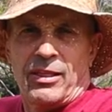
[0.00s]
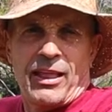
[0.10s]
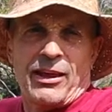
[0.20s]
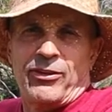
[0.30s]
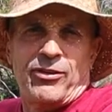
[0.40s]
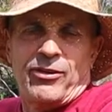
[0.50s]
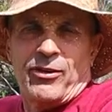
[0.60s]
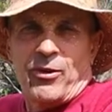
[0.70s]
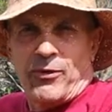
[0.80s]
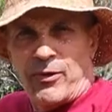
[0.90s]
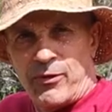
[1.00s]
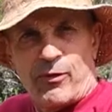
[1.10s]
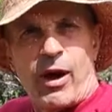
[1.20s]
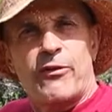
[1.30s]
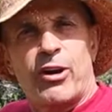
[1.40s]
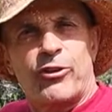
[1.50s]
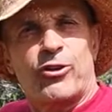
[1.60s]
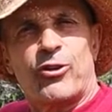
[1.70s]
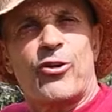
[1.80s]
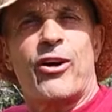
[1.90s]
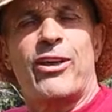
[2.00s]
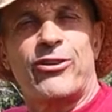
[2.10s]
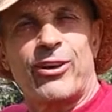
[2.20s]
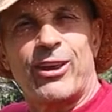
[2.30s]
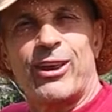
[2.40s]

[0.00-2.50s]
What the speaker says: that's why we are so crazy